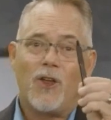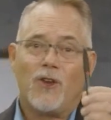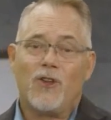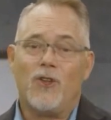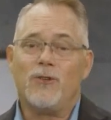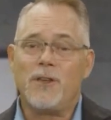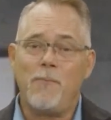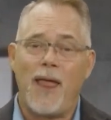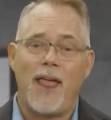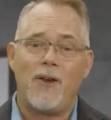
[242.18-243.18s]
use a
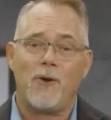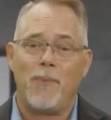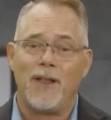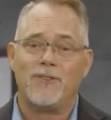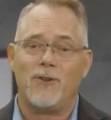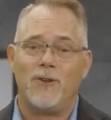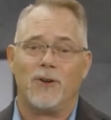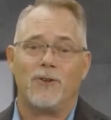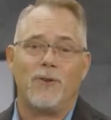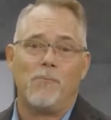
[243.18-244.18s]
pen or pencil
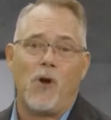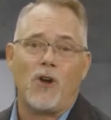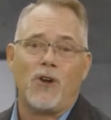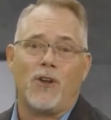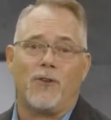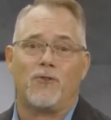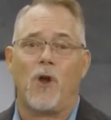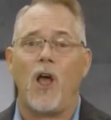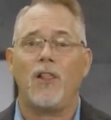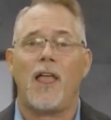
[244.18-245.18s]
or a marker to
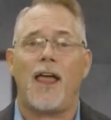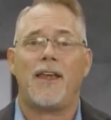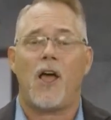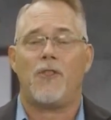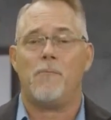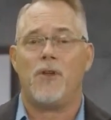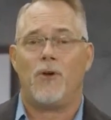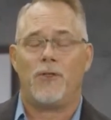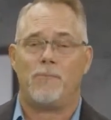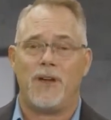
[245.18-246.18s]
draw a line down the
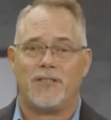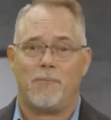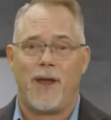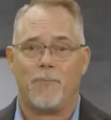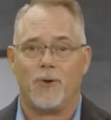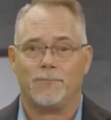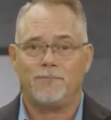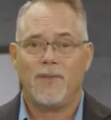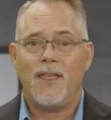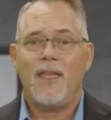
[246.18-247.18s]
middle of the piece of paper.
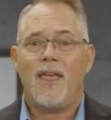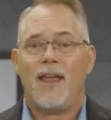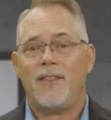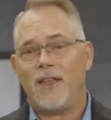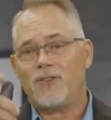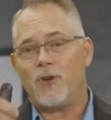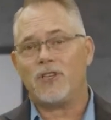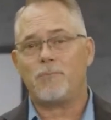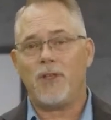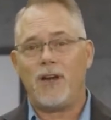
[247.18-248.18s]
And then so you
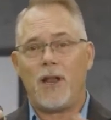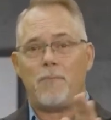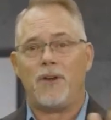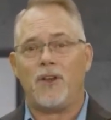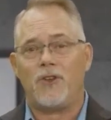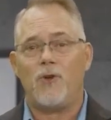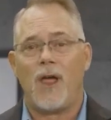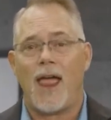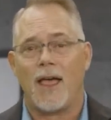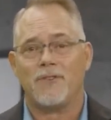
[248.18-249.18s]
split it up into two
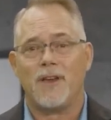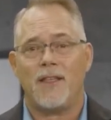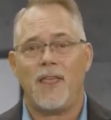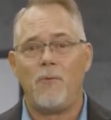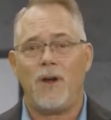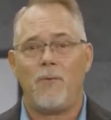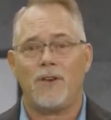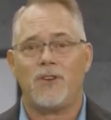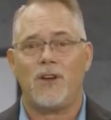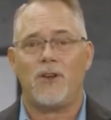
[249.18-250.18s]
halves. And then what I
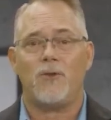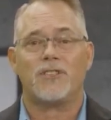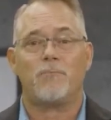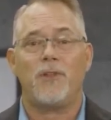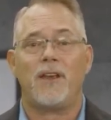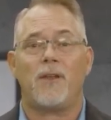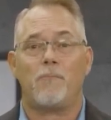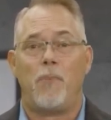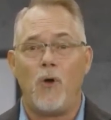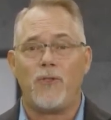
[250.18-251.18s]
want you to do is split
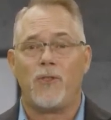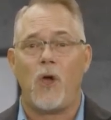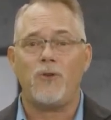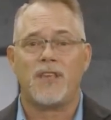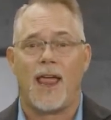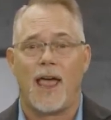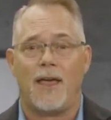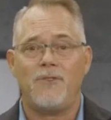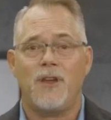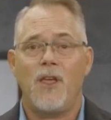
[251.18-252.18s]
both of those
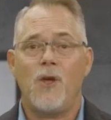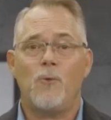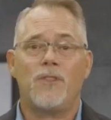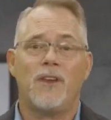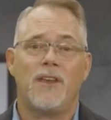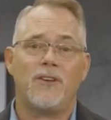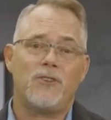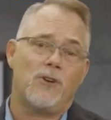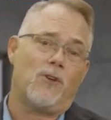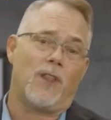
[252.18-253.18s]
halves with
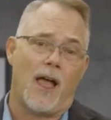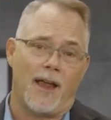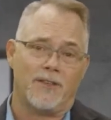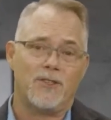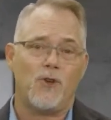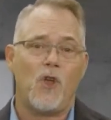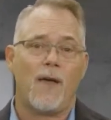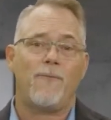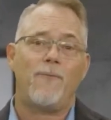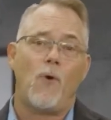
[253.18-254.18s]
additional lines. So you
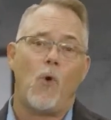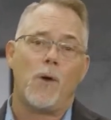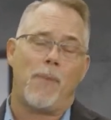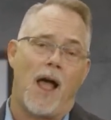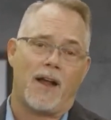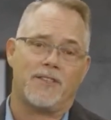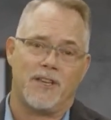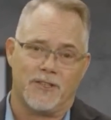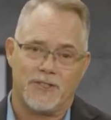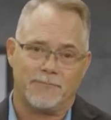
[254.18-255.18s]
have 4
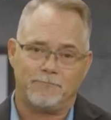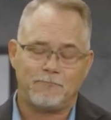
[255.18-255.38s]
boxes.